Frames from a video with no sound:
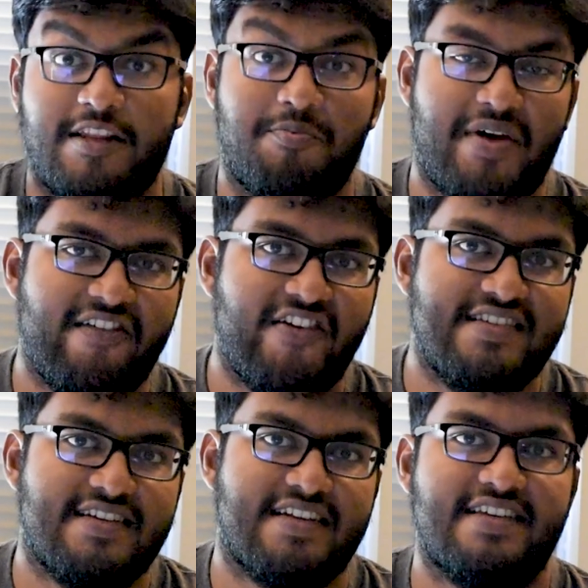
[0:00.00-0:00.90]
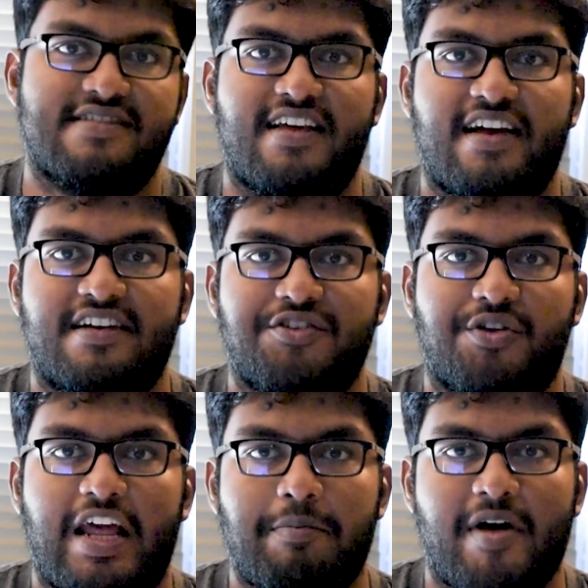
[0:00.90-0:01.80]
The main reason is that you
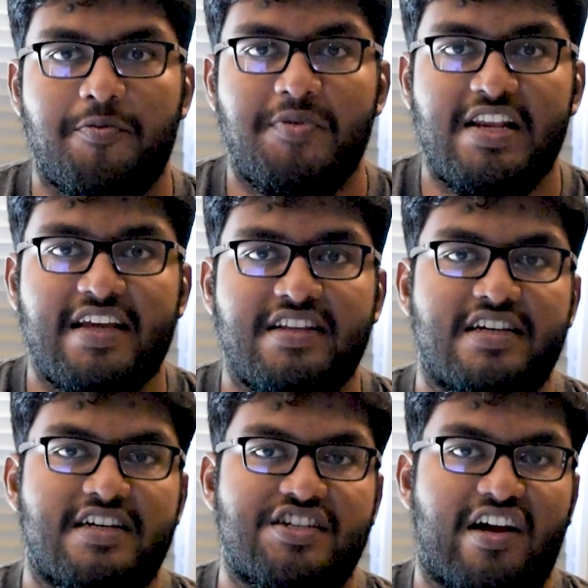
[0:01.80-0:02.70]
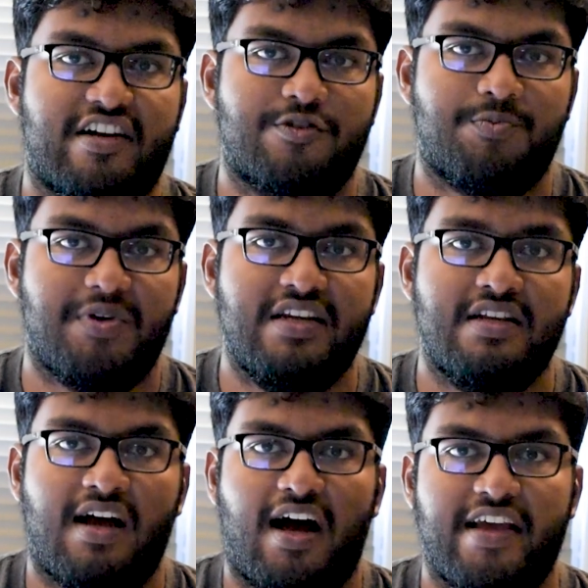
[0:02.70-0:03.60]
can manipulate the shutter speed,